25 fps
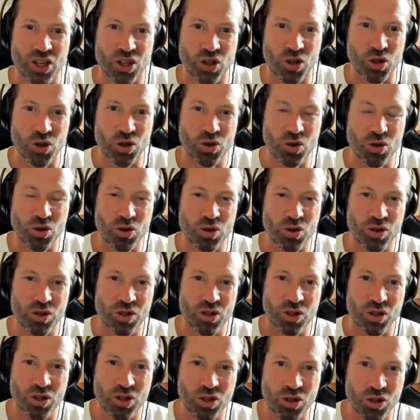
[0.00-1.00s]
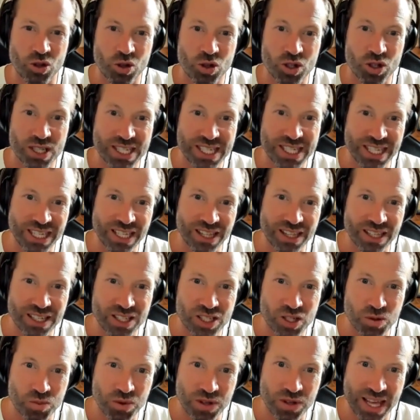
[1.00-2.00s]
you're seeing the
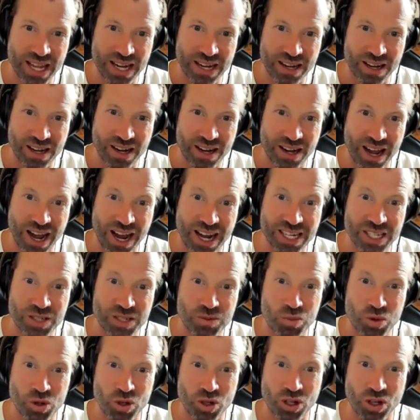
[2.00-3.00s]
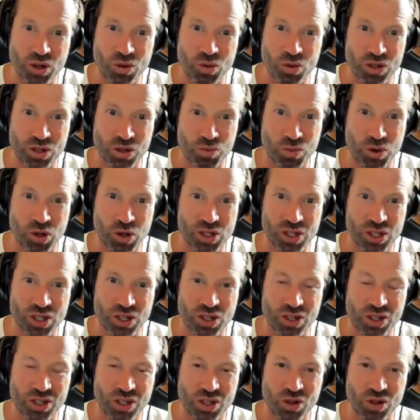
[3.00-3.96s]
tip of that iceberg with a person.